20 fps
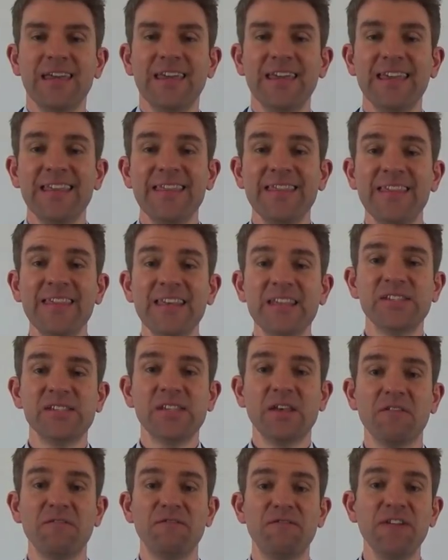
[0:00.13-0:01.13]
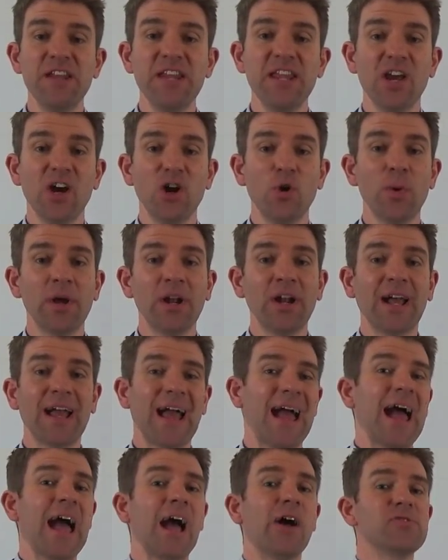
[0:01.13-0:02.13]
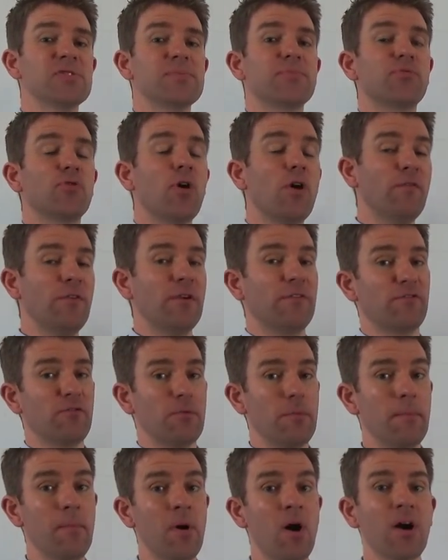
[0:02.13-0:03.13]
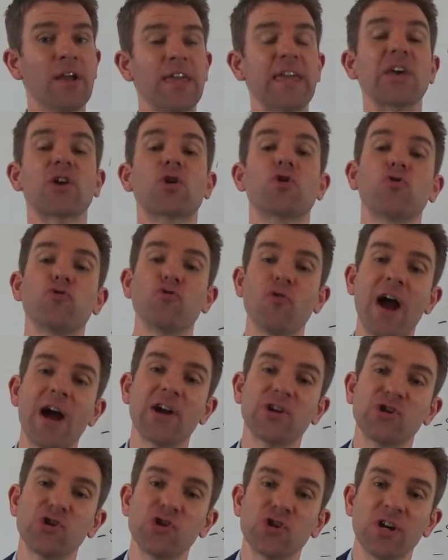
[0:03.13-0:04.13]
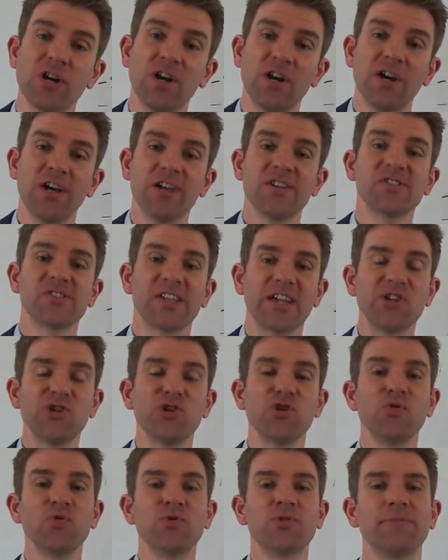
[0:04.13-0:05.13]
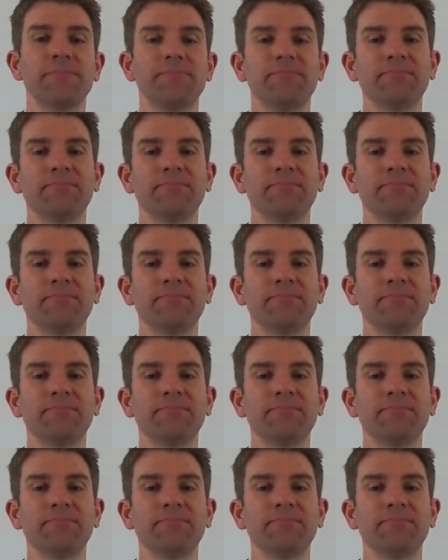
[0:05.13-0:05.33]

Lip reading: In this video, we're going to look at how to profit from market crash. Stay tuned.